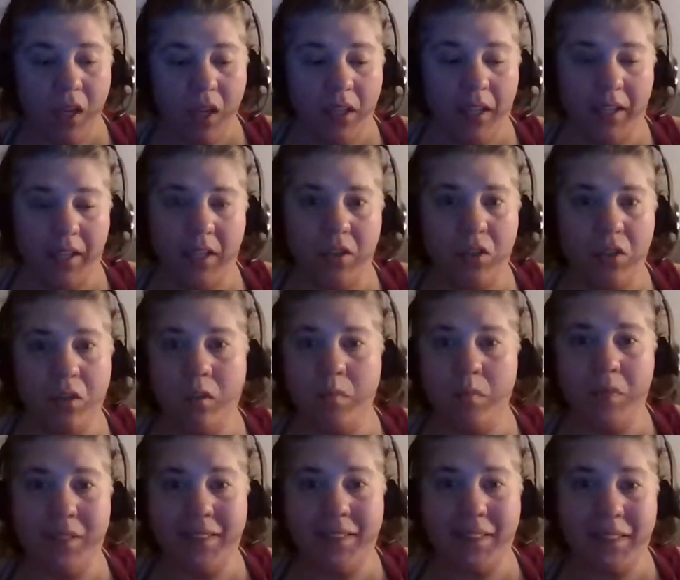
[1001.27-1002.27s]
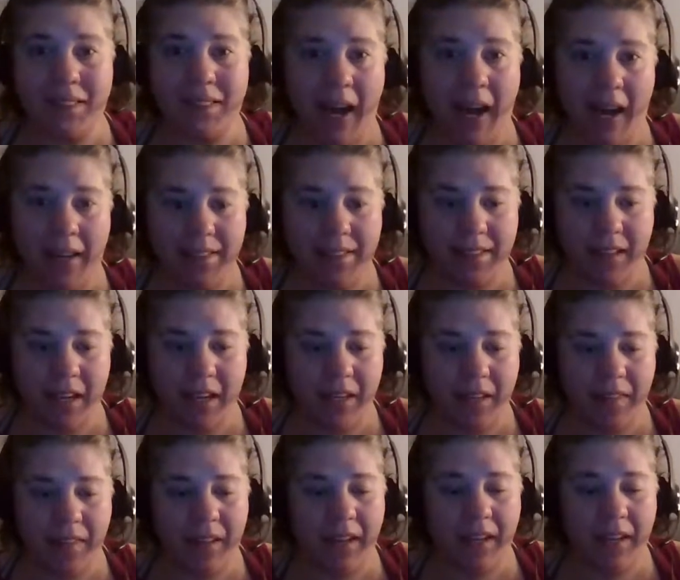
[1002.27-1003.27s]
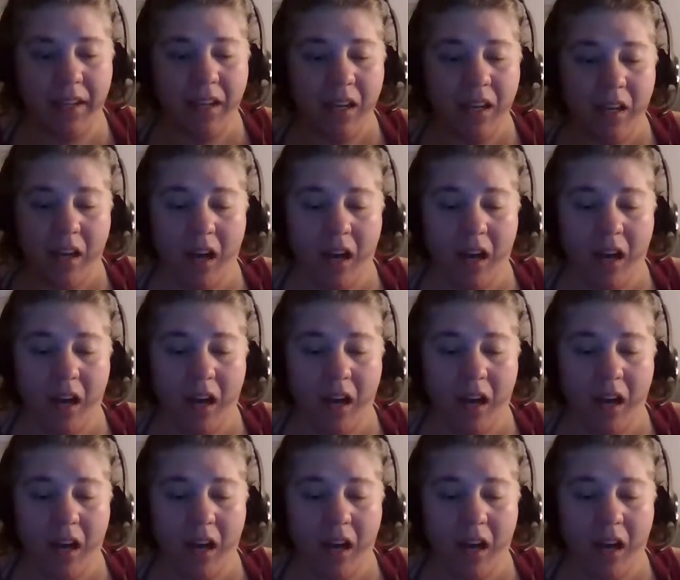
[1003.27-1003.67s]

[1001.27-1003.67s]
like a doing business as kind of thing.